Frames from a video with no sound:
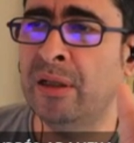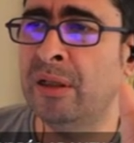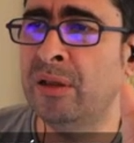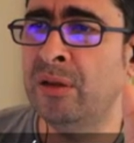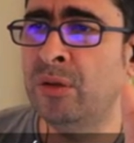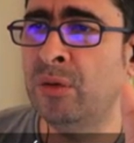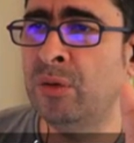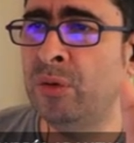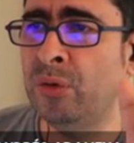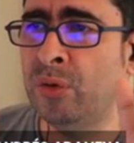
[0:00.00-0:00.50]

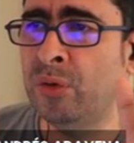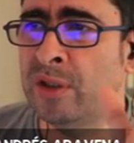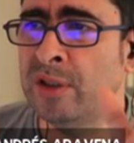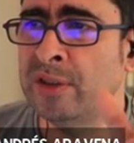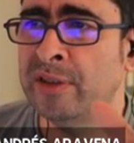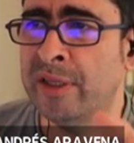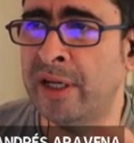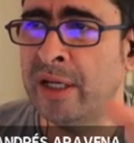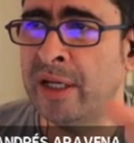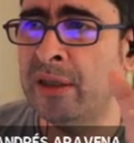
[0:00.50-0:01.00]
You
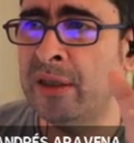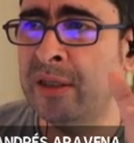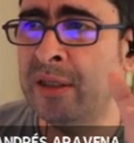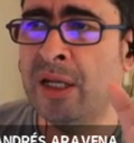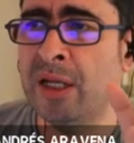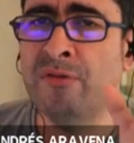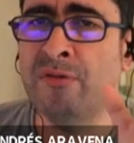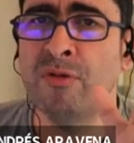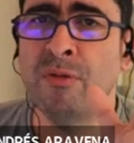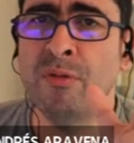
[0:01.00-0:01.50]
extract
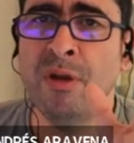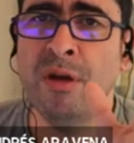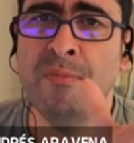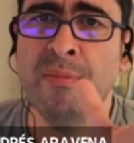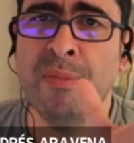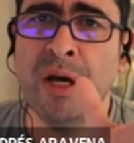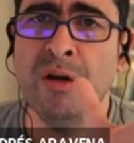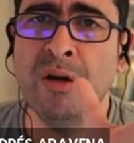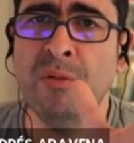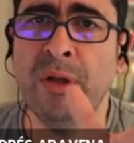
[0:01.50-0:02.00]
DNA from the
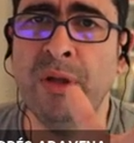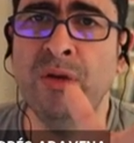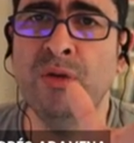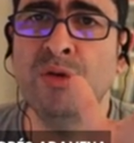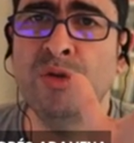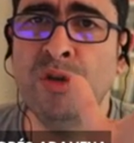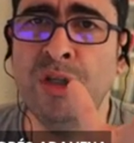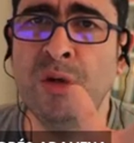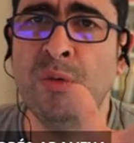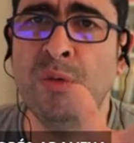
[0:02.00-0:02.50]
environment, you
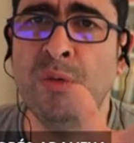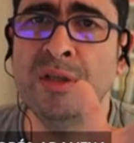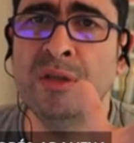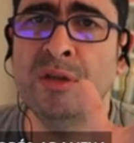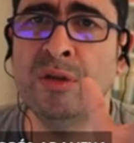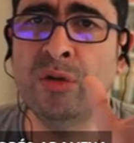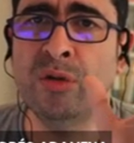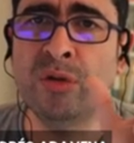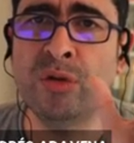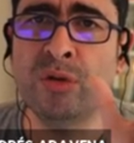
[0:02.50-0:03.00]
sequence,
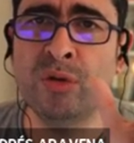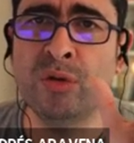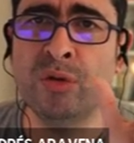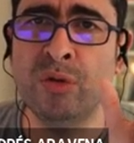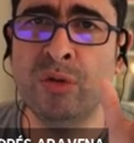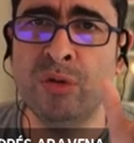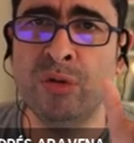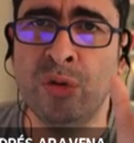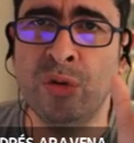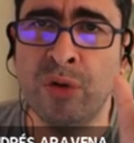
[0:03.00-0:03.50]
your
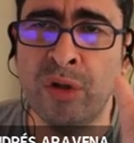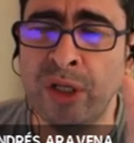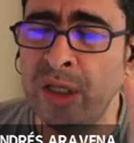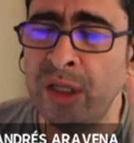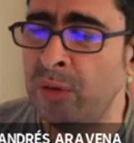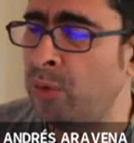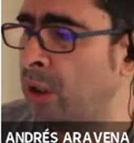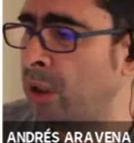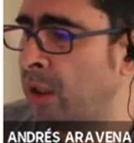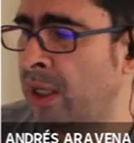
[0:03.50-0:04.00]
read
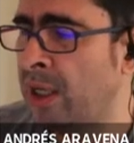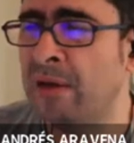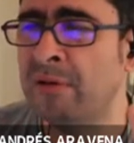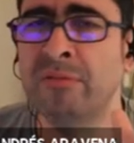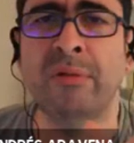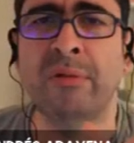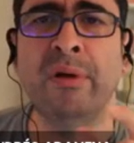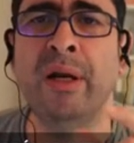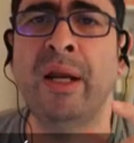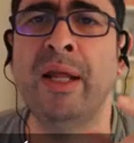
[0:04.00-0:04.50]
will
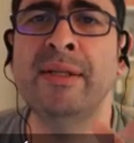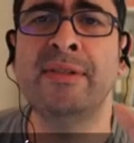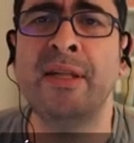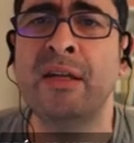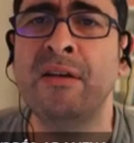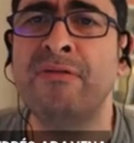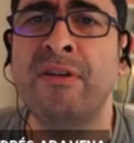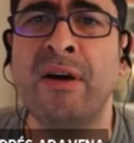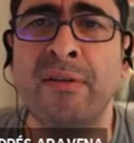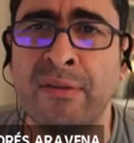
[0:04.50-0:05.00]
have, let's
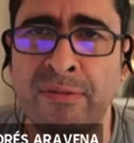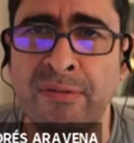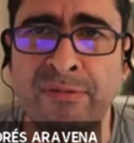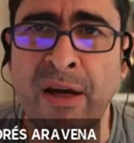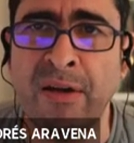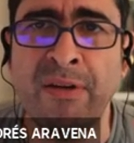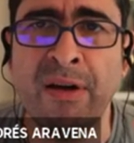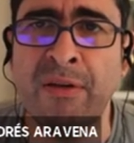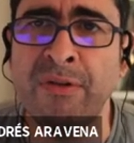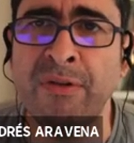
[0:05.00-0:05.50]
say,
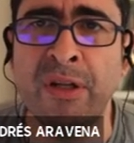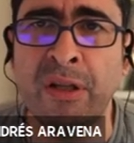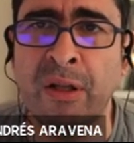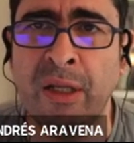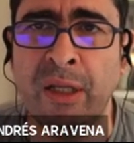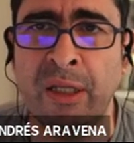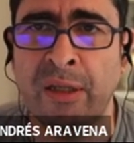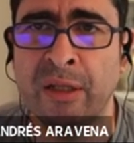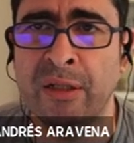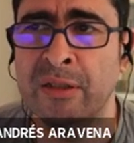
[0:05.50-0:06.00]
500
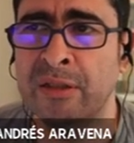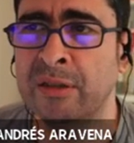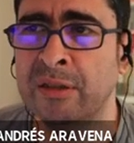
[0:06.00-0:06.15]
letters.